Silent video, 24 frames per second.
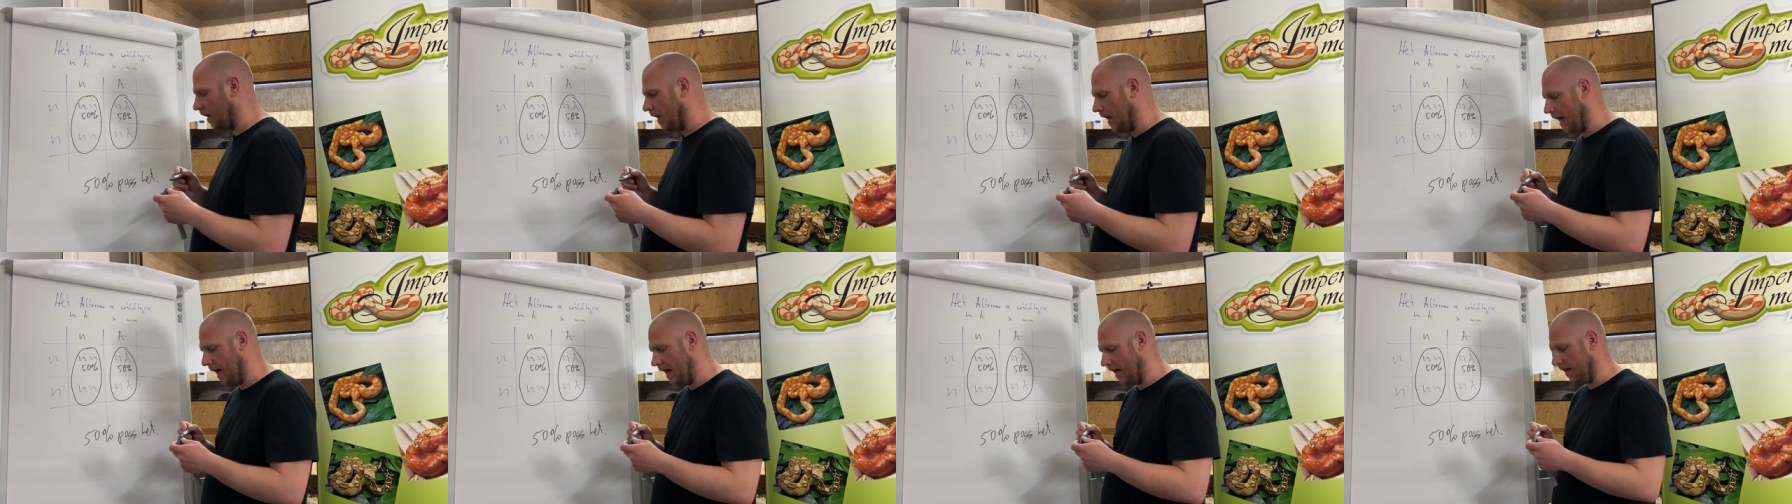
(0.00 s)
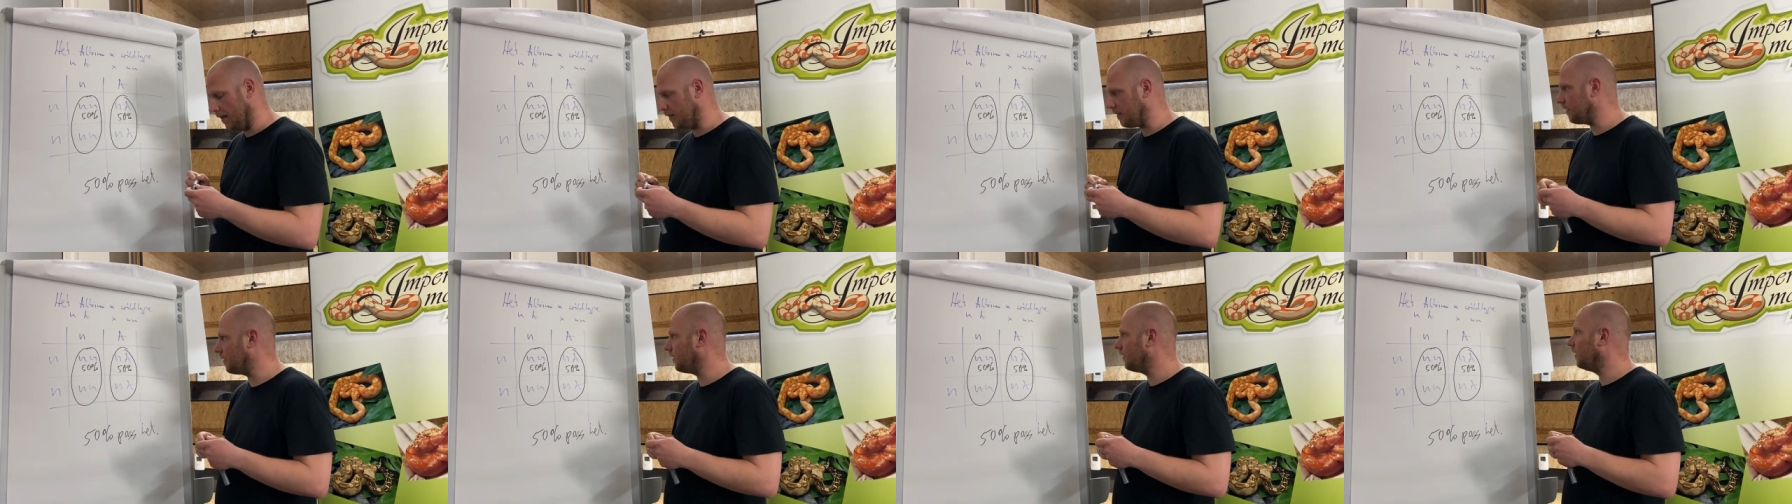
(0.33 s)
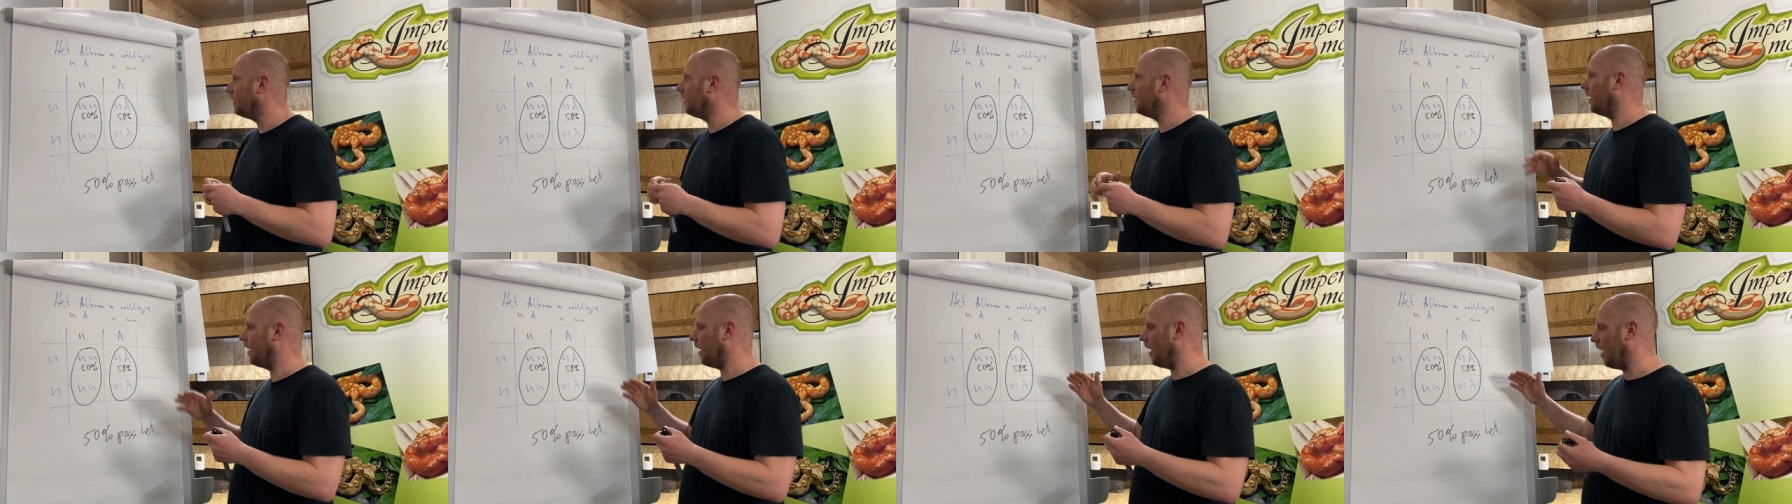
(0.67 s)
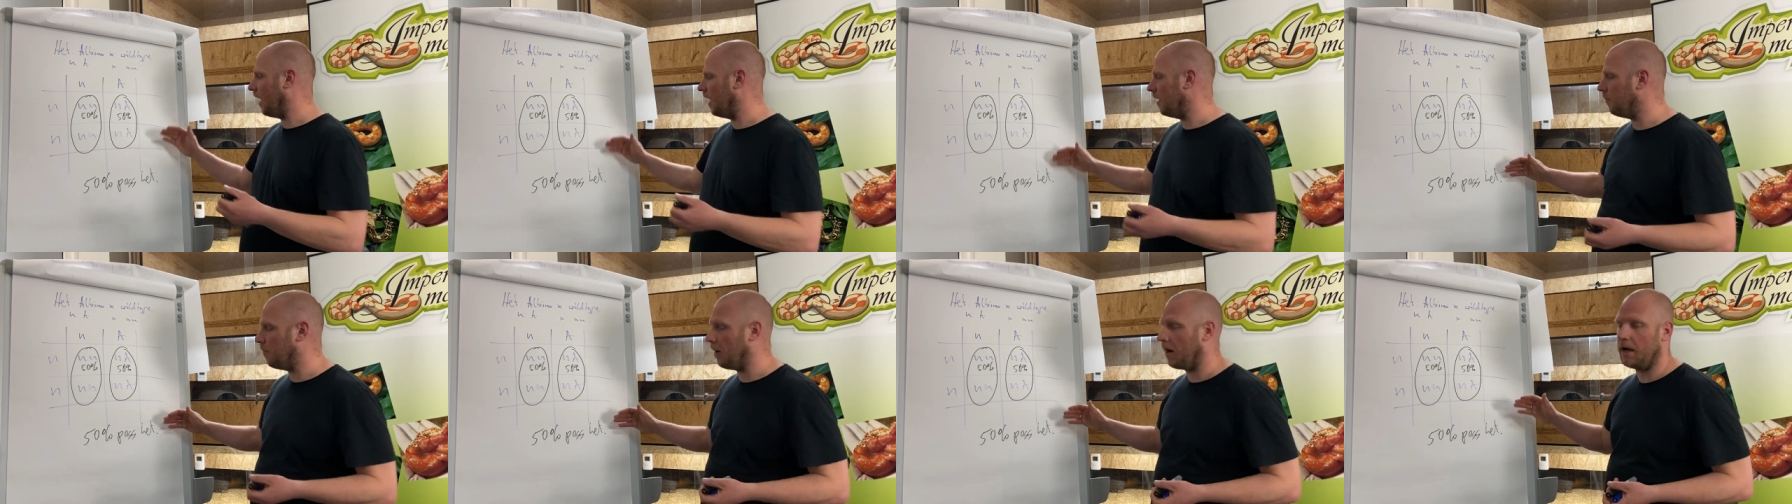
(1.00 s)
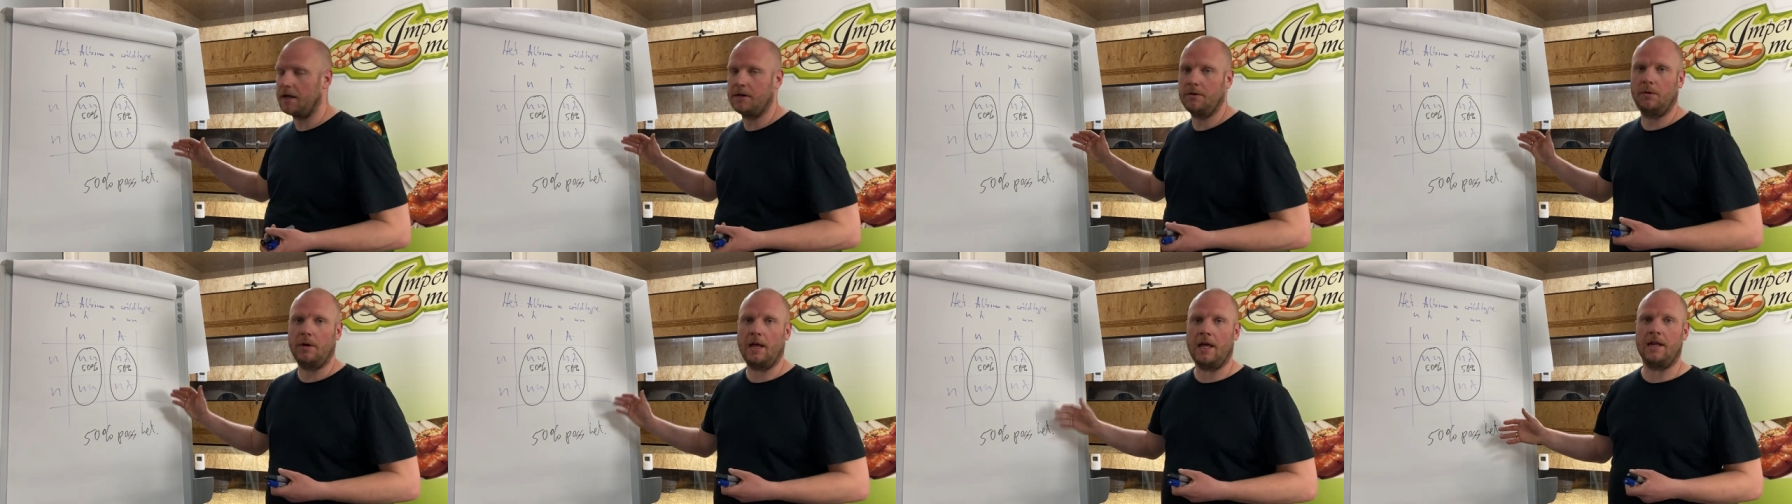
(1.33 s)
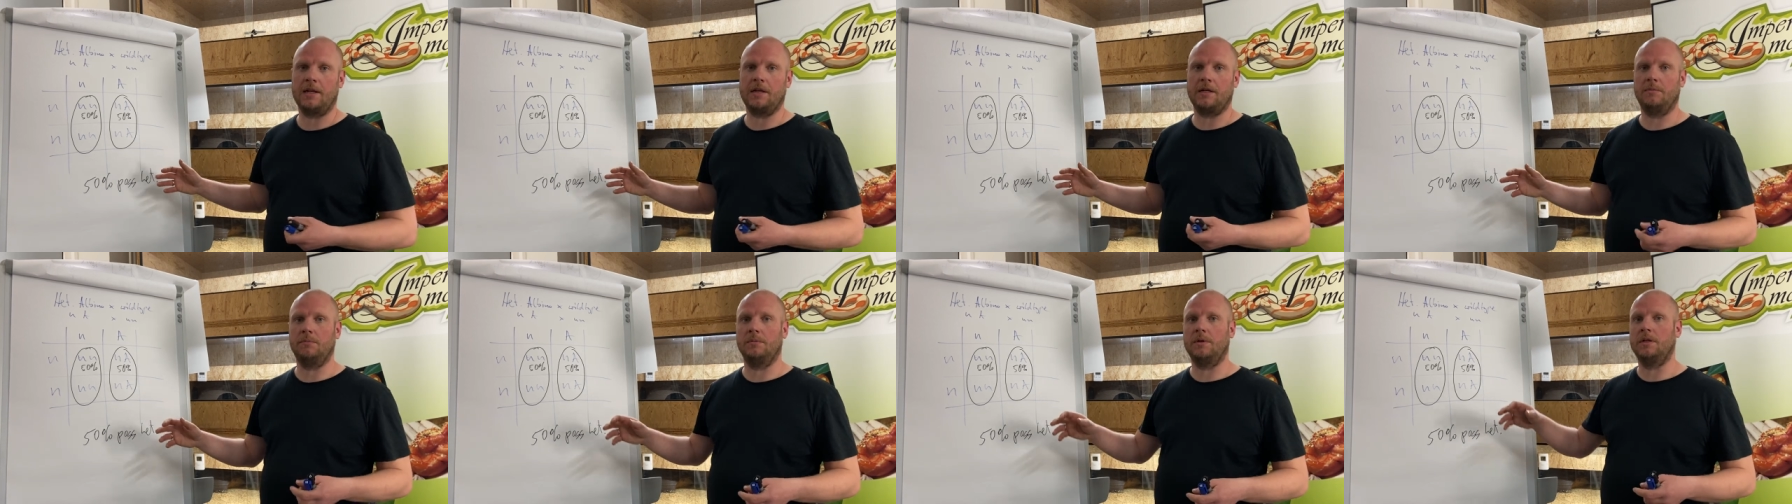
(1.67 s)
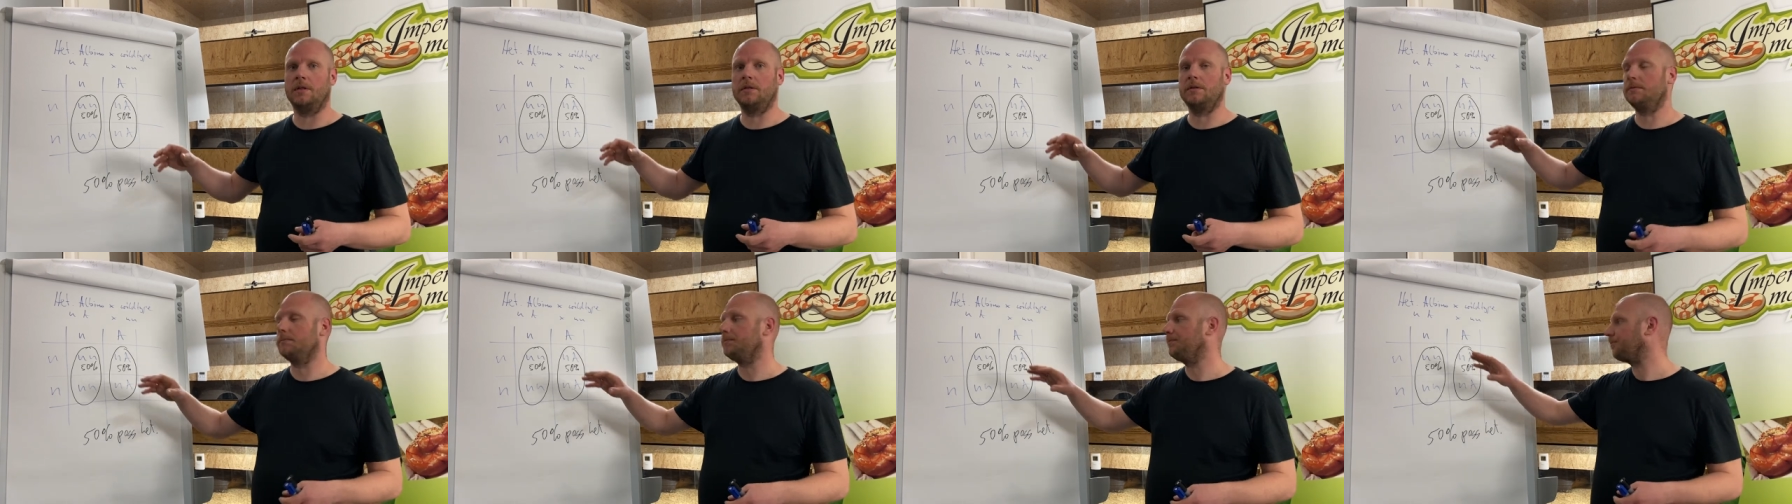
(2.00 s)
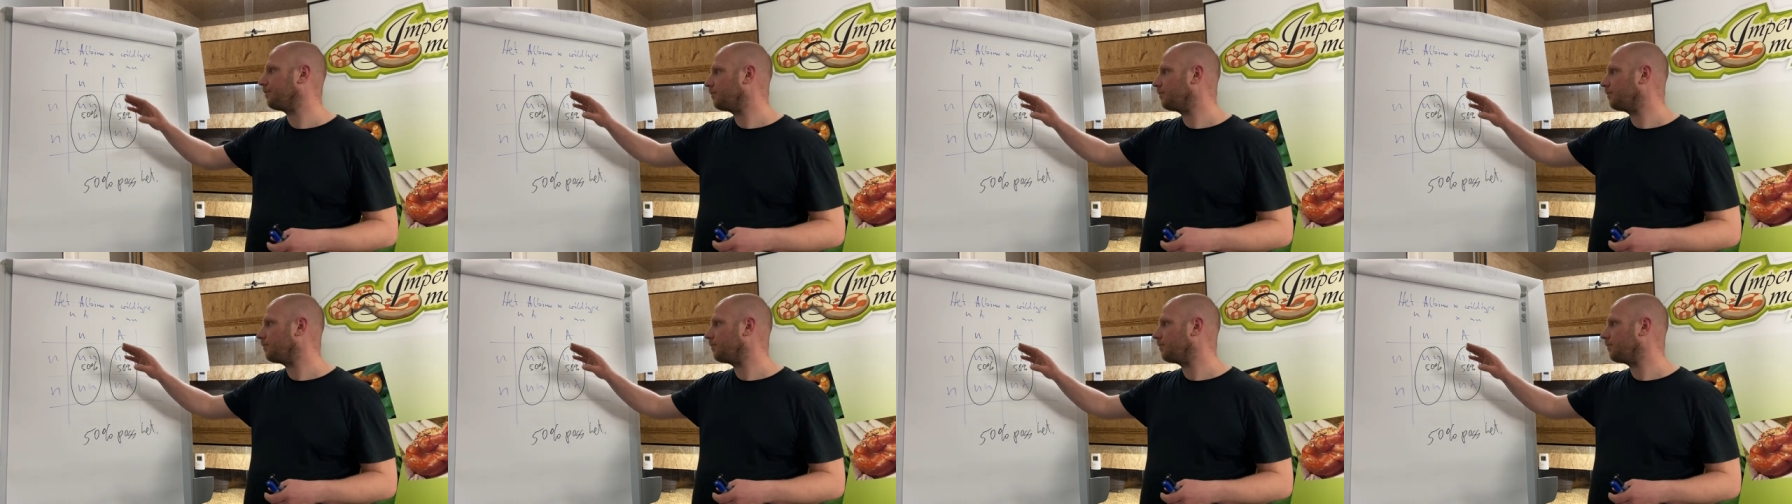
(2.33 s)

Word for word: het albino animal.